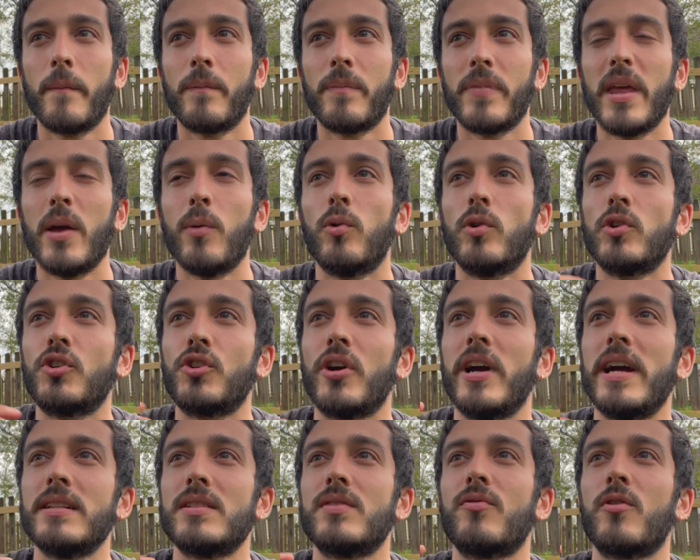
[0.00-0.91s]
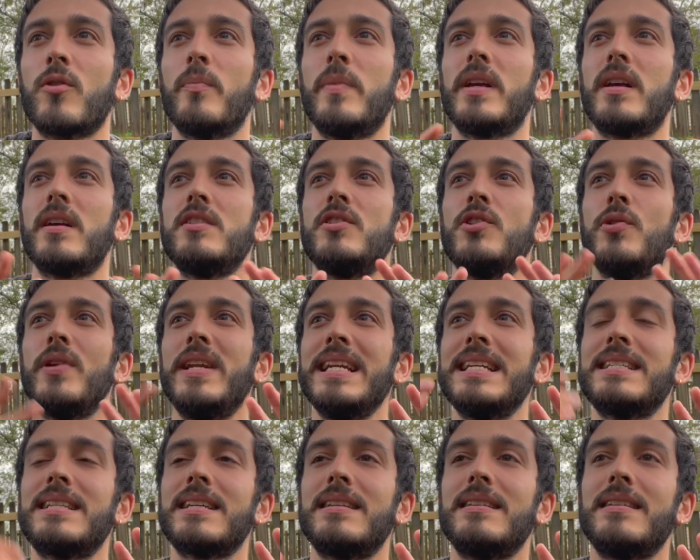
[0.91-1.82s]
It will transform because you
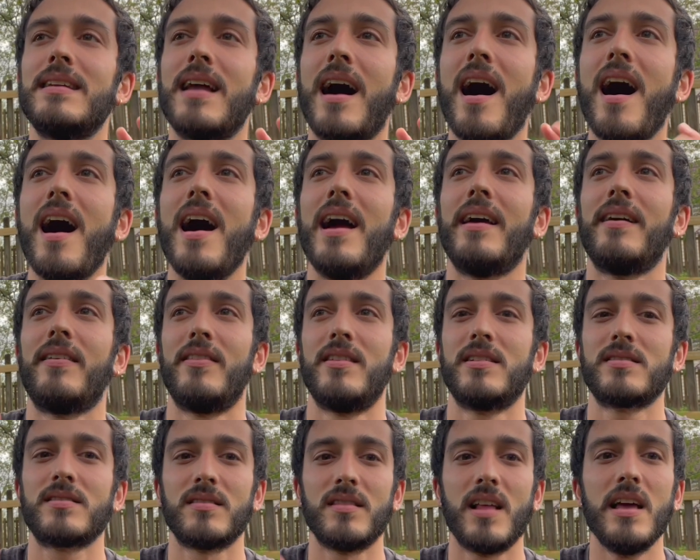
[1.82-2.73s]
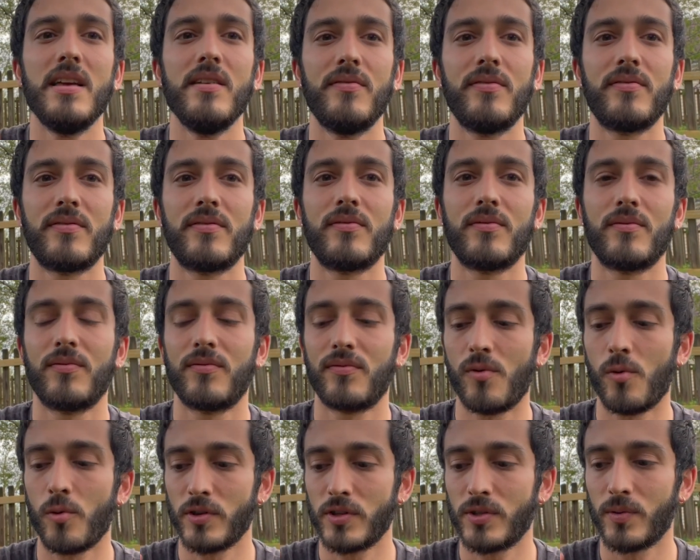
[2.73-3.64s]
didn't deny this life
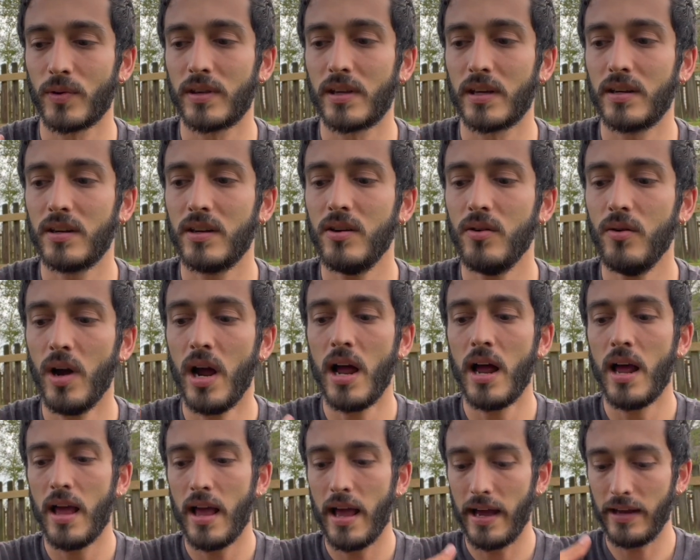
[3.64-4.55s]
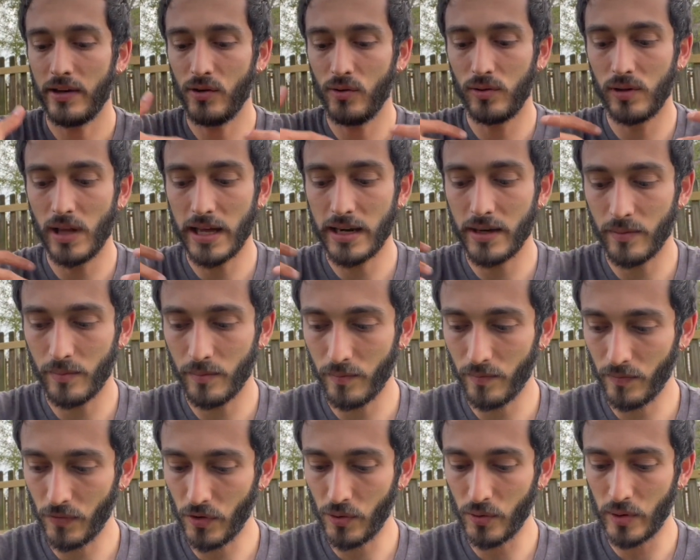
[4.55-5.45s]
force within you, and you let
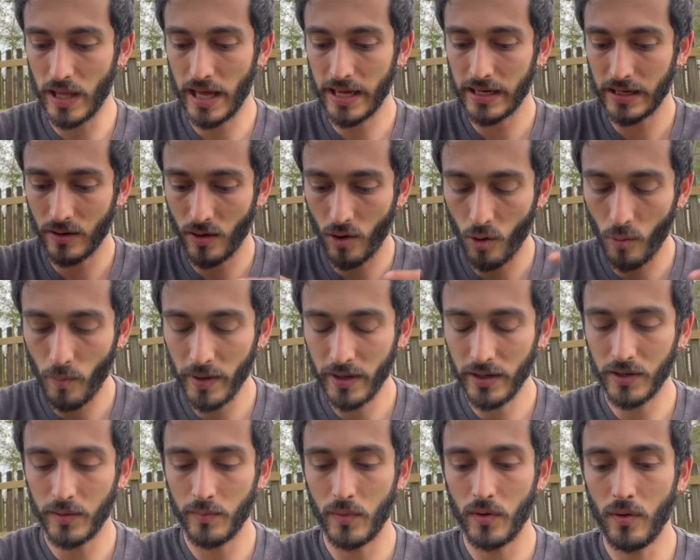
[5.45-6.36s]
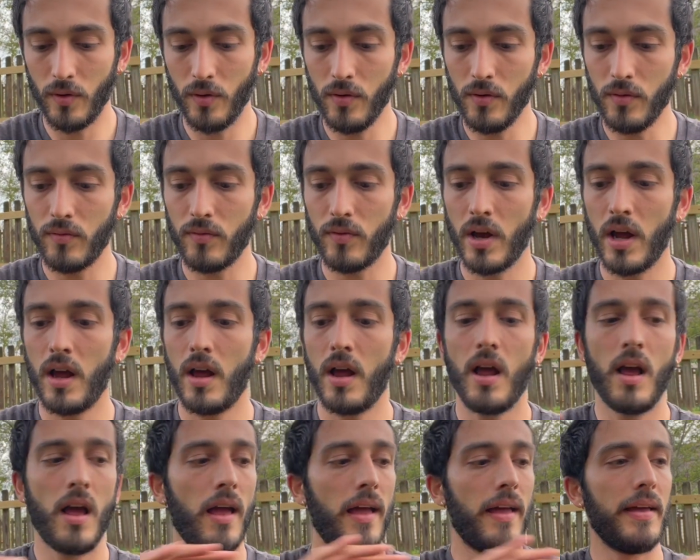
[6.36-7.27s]
it open and move.
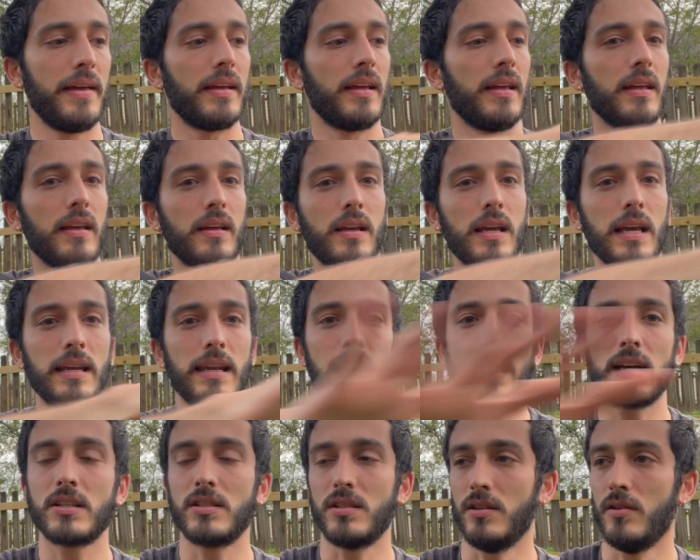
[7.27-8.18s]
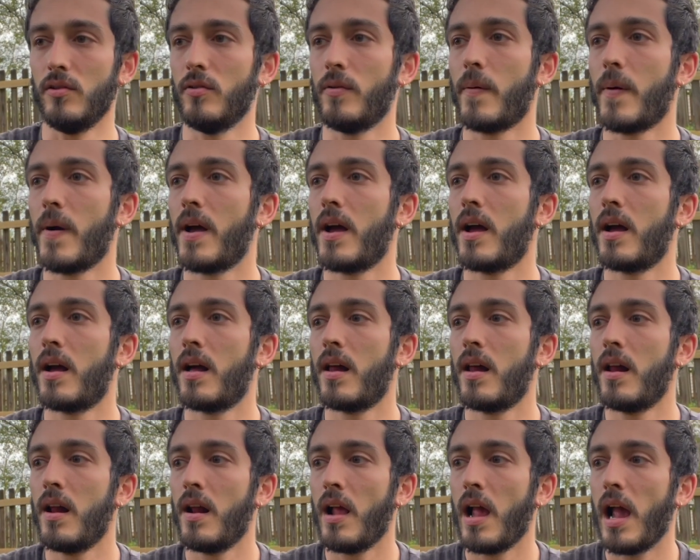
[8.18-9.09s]
It connects you
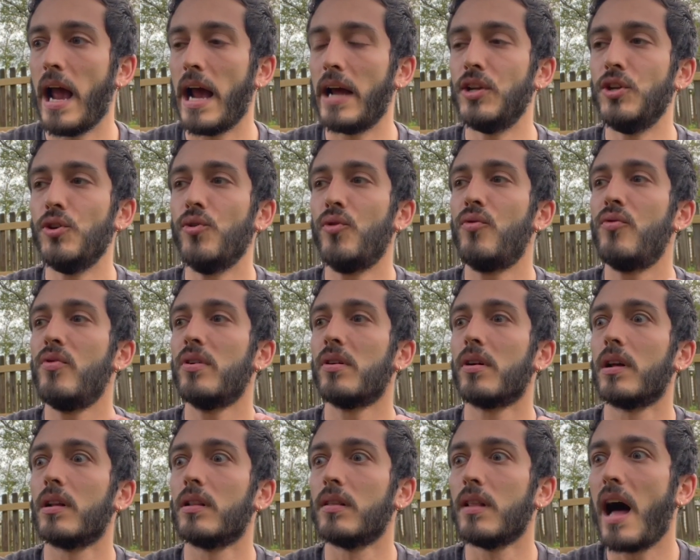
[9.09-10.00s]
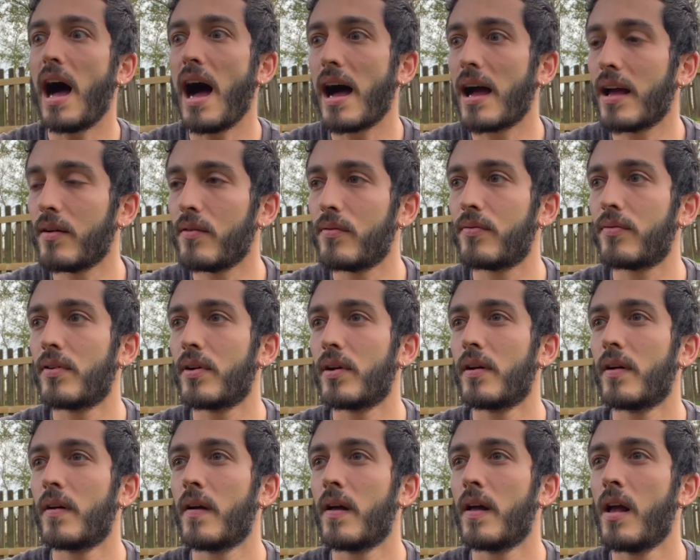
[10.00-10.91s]
and you feel alive.
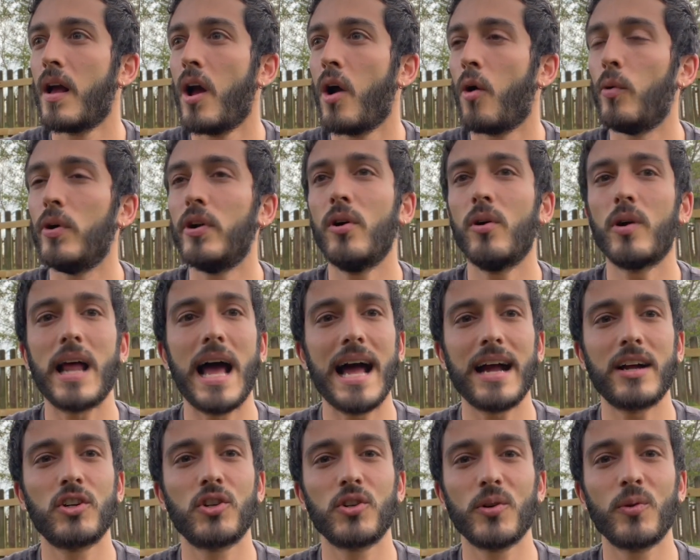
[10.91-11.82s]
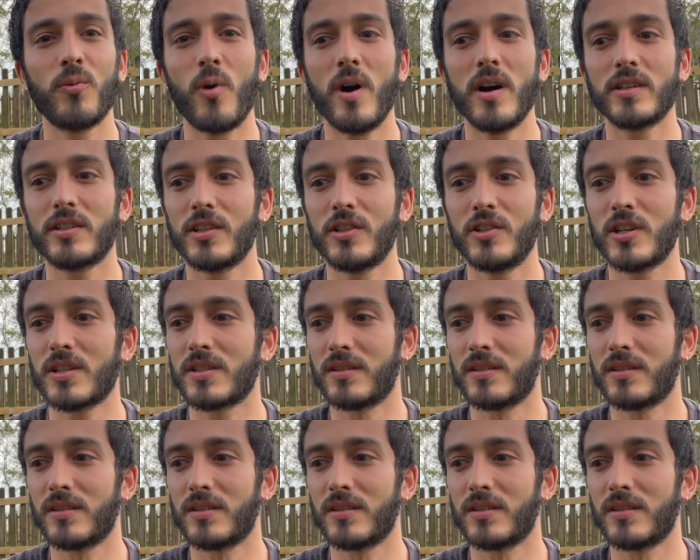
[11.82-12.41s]
We don't actually want to just